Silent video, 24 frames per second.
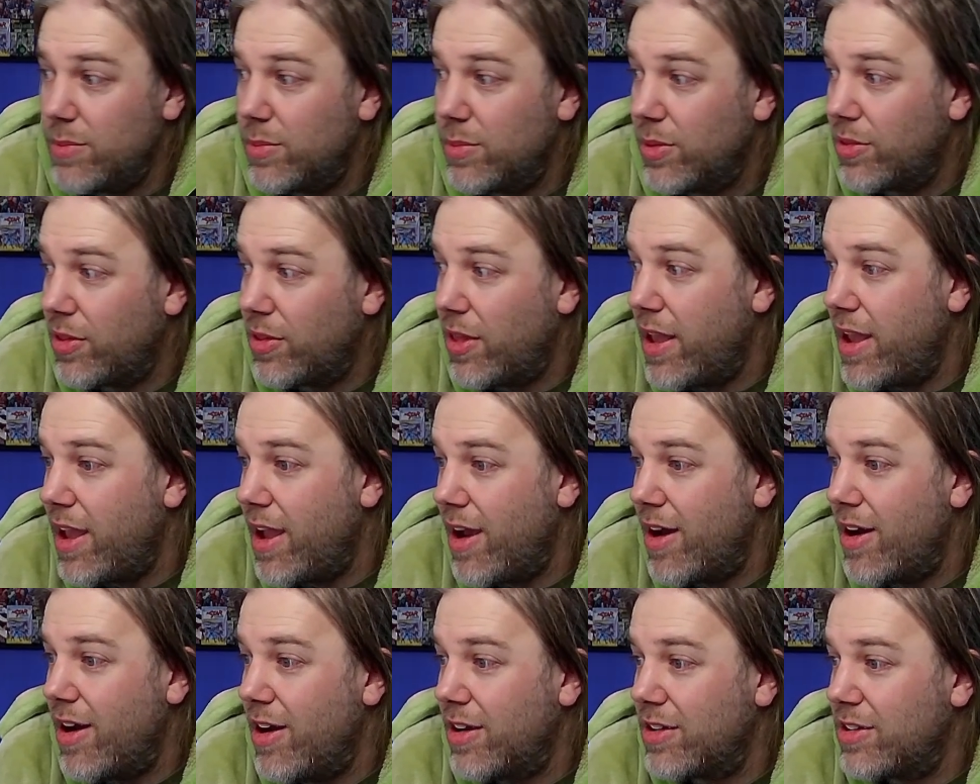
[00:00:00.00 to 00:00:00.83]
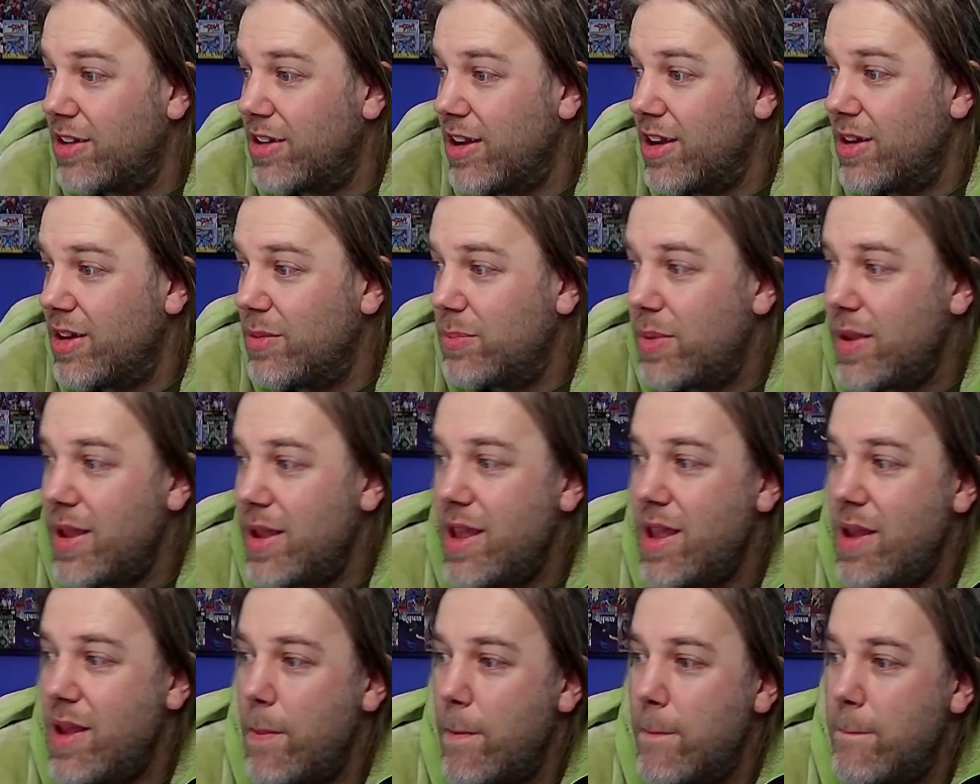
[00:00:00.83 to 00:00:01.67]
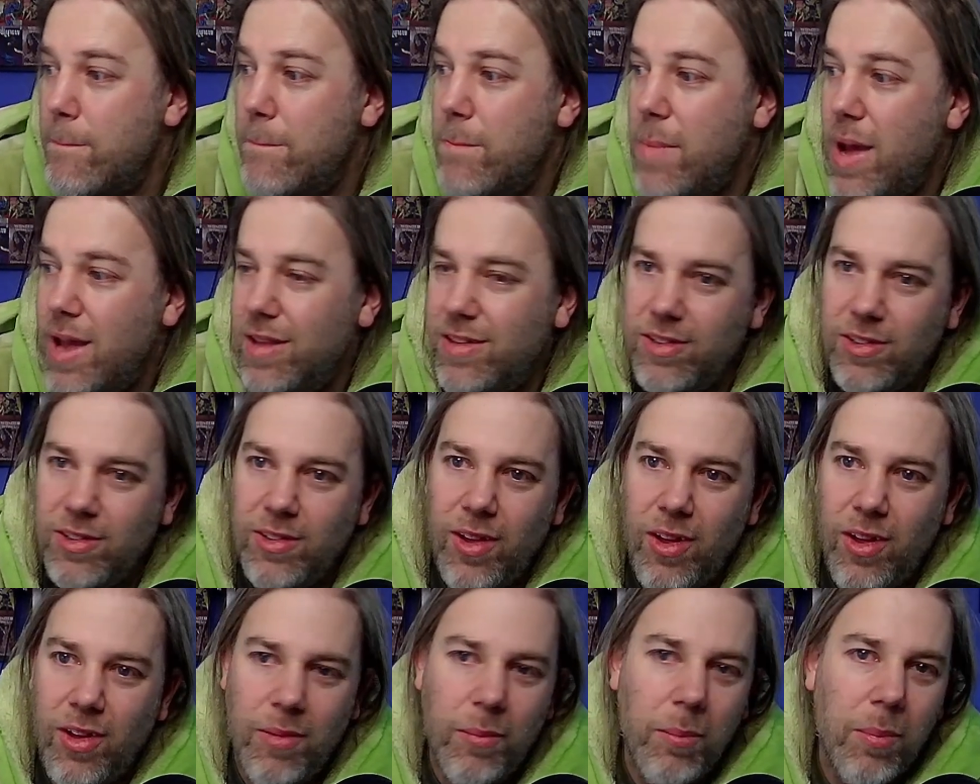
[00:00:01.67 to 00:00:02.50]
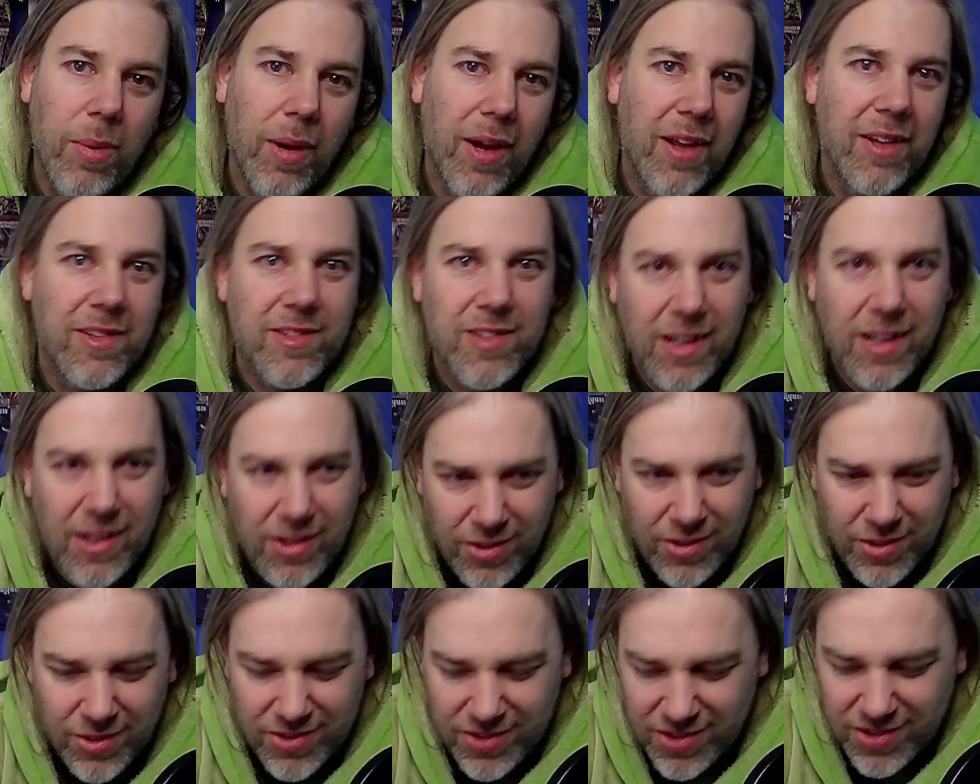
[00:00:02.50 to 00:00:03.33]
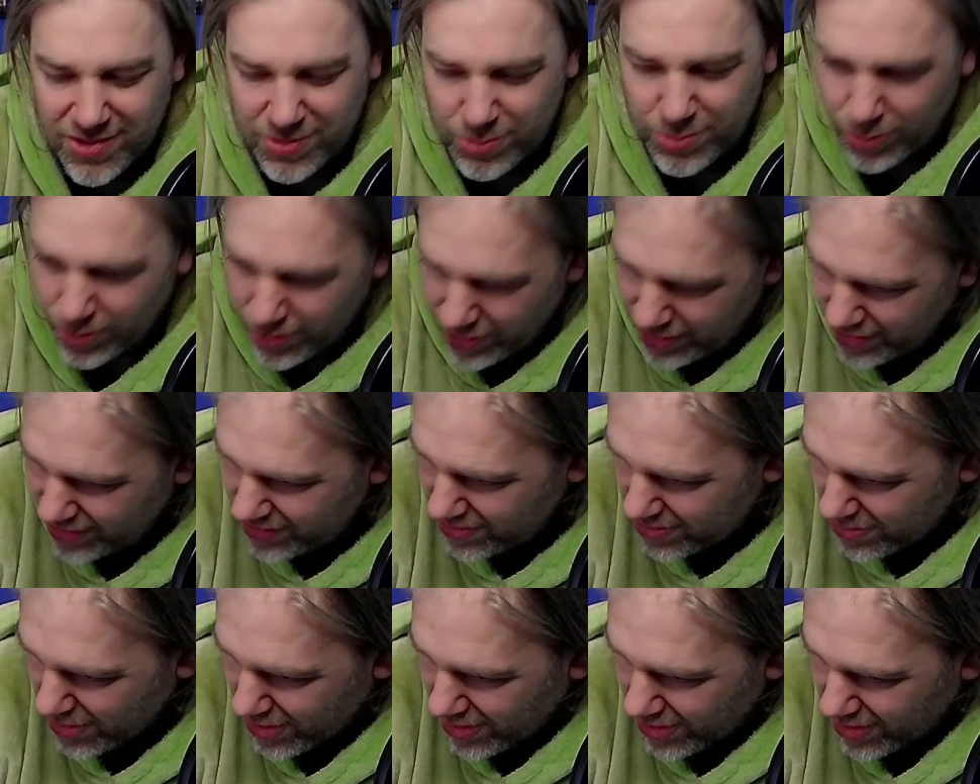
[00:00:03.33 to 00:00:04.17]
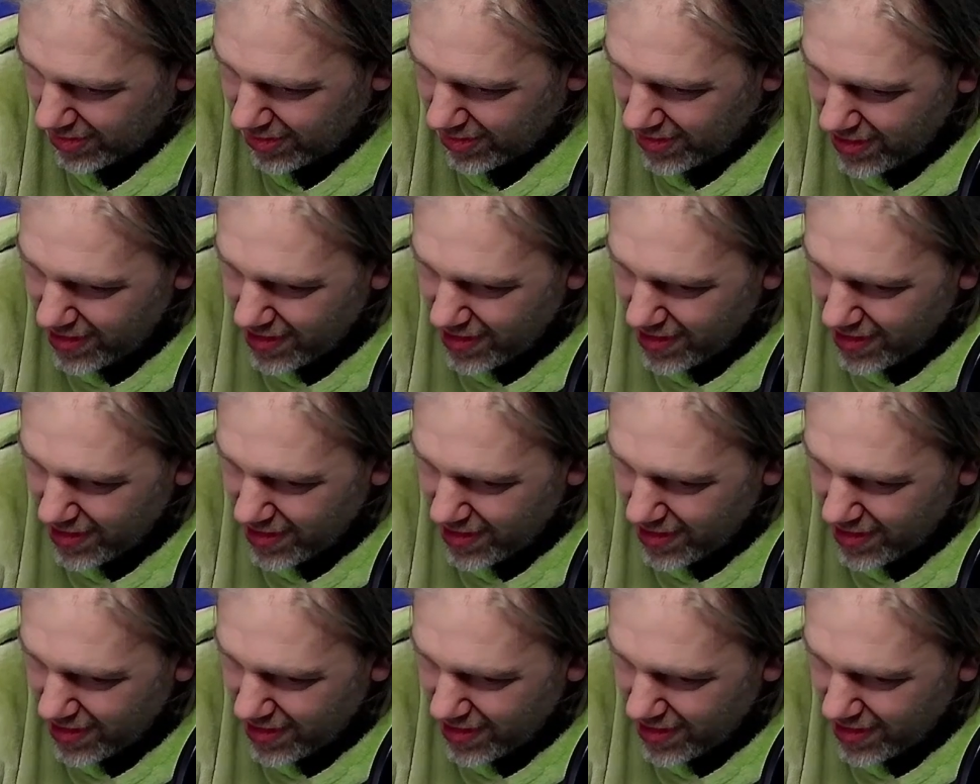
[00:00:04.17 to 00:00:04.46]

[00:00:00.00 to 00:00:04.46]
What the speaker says: but they are going to be metal on plastic horses once more,